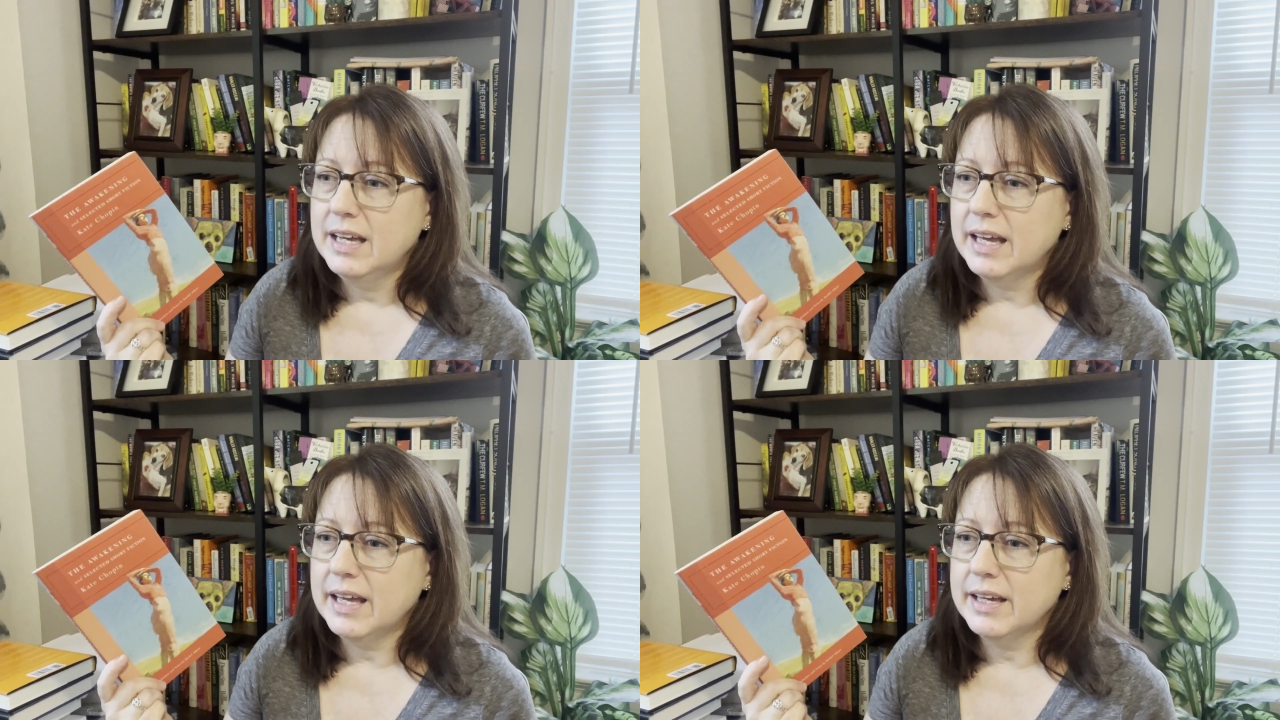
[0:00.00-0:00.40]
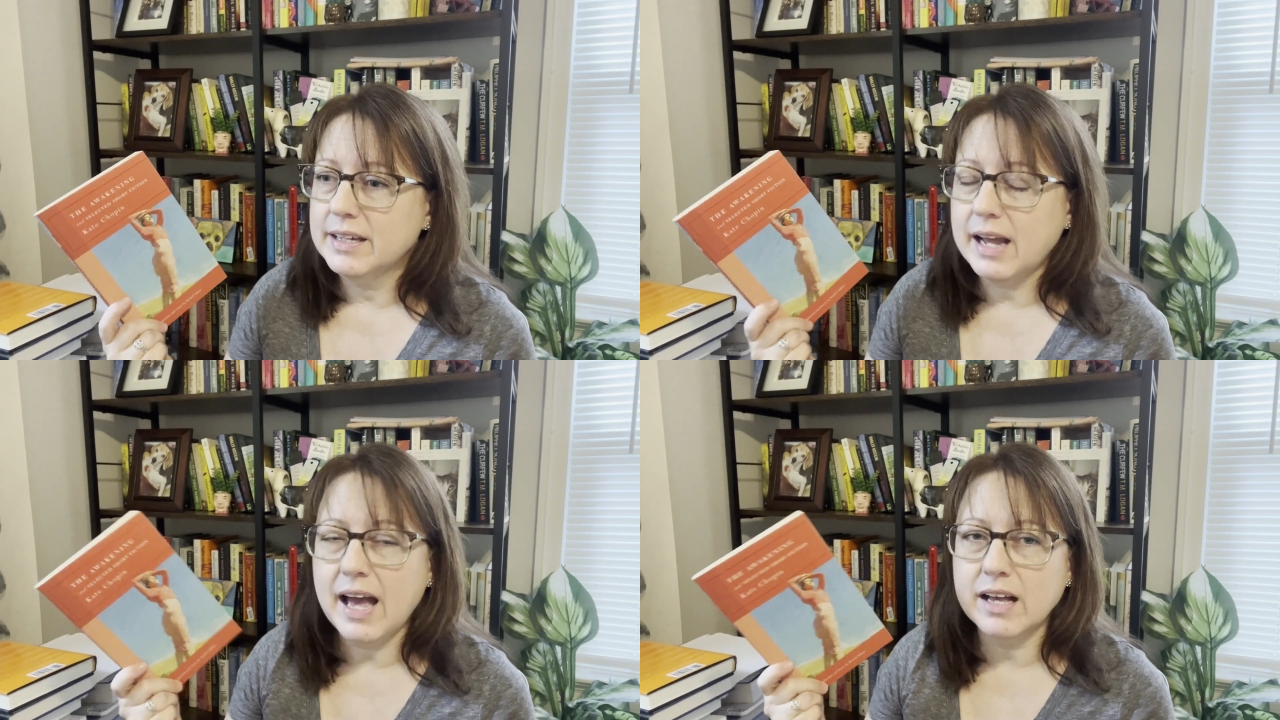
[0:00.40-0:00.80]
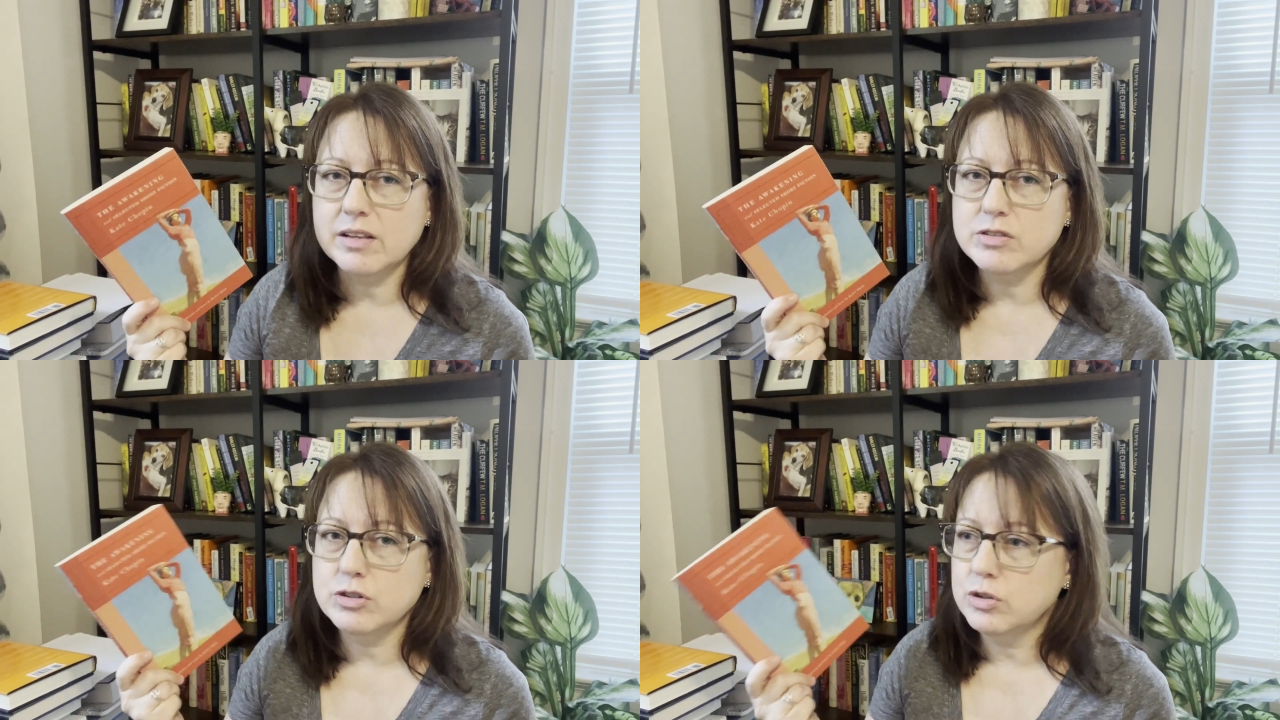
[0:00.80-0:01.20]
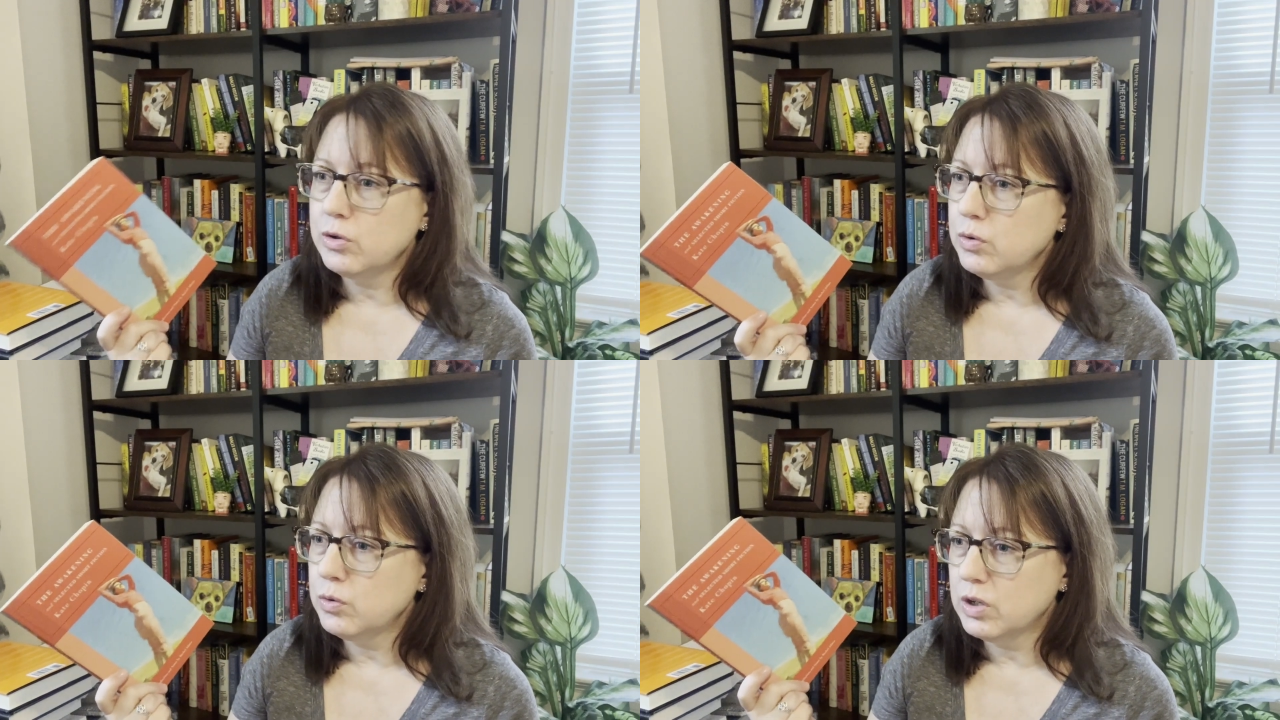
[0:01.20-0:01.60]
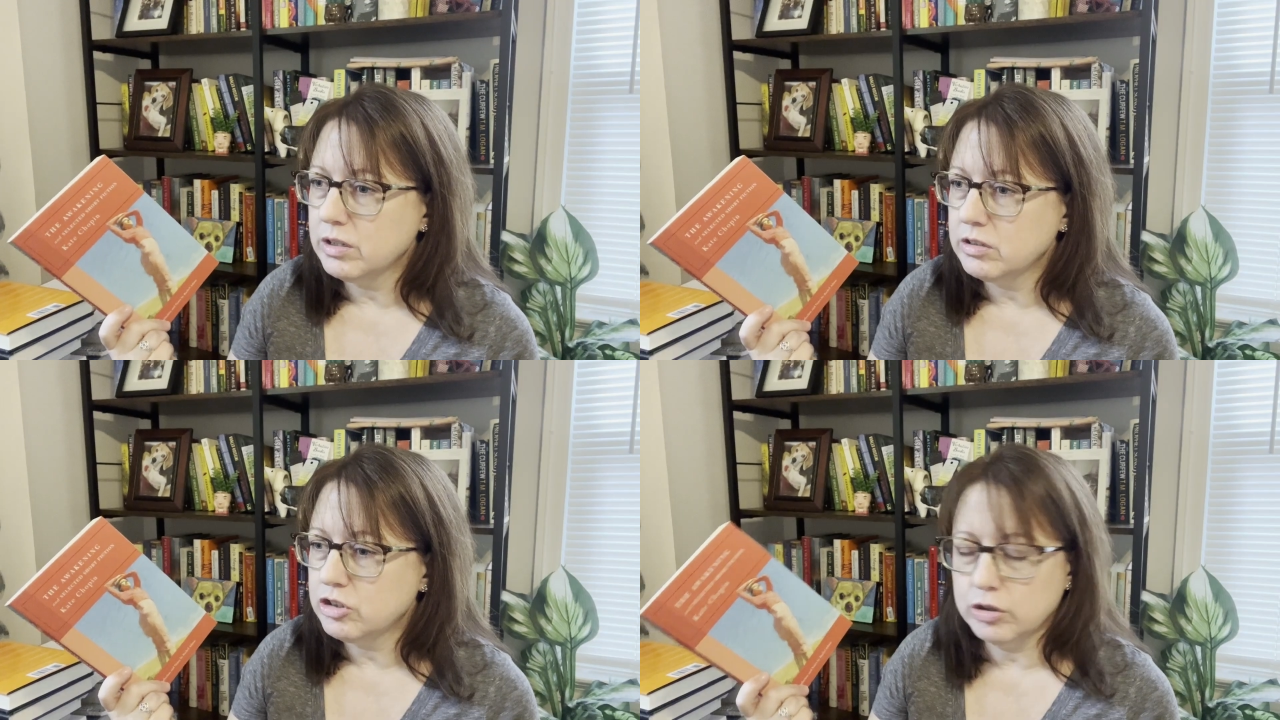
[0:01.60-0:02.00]
and has two
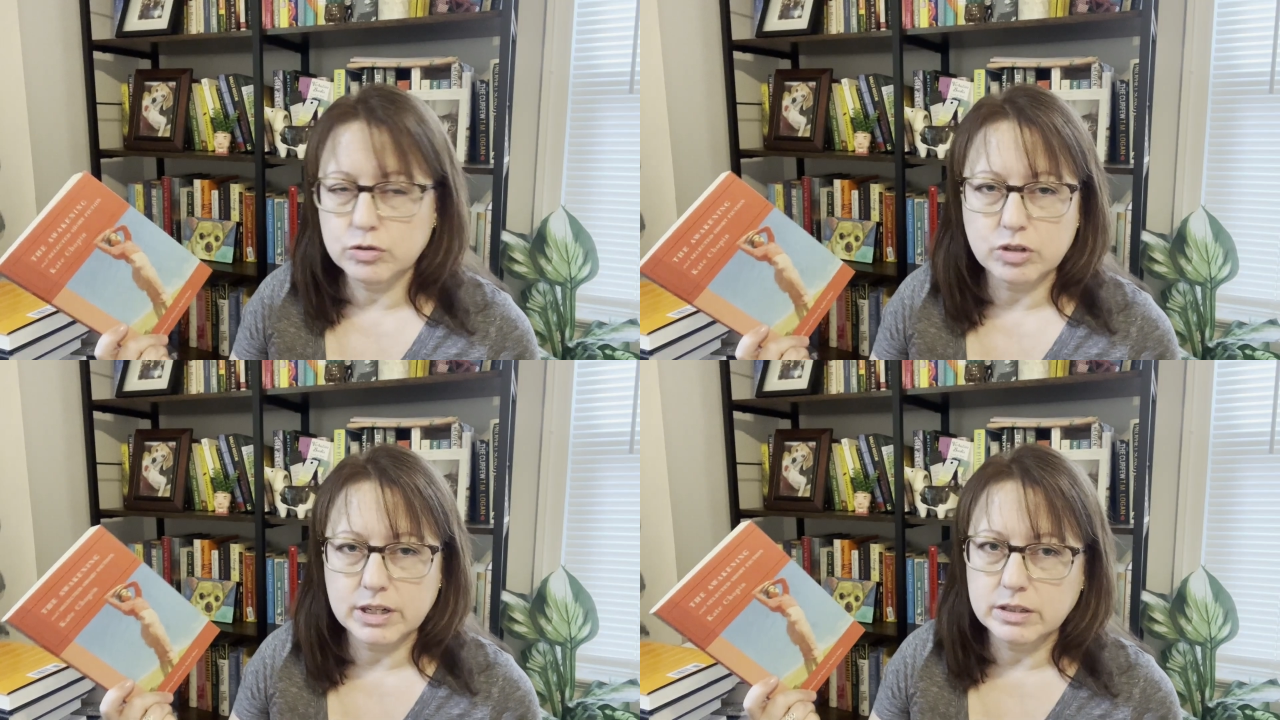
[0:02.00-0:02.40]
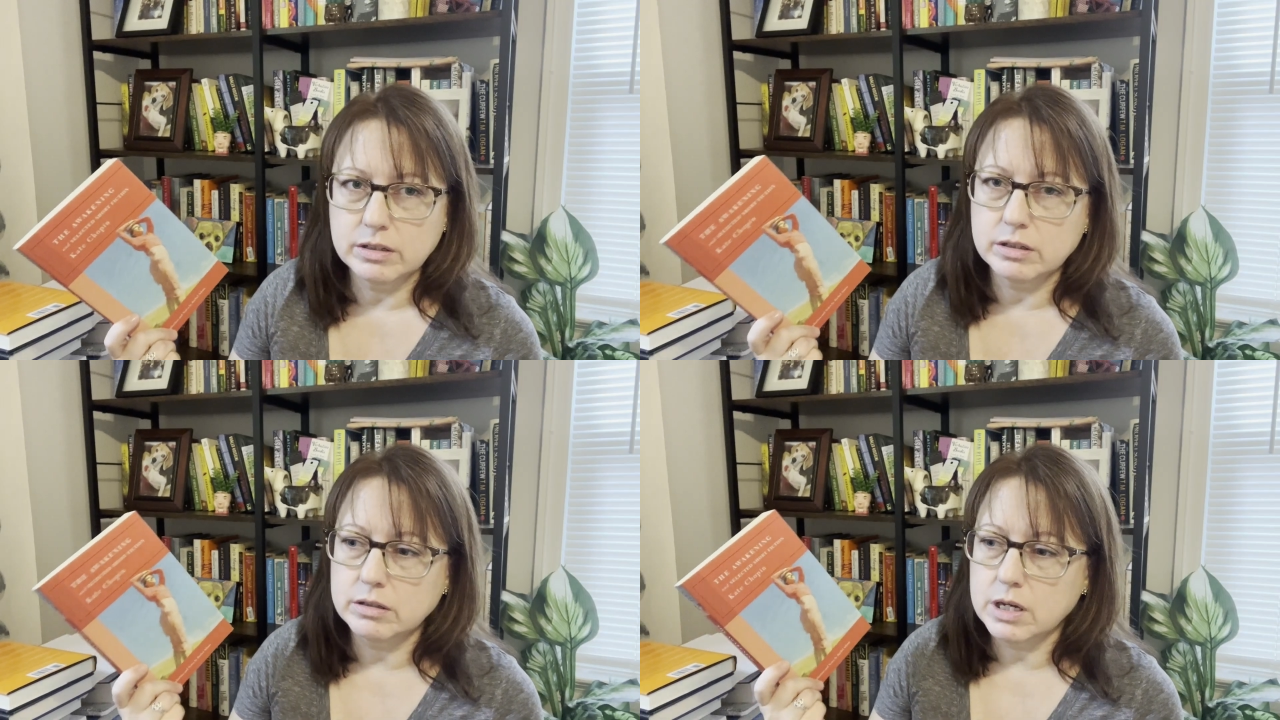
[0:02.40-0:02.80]
children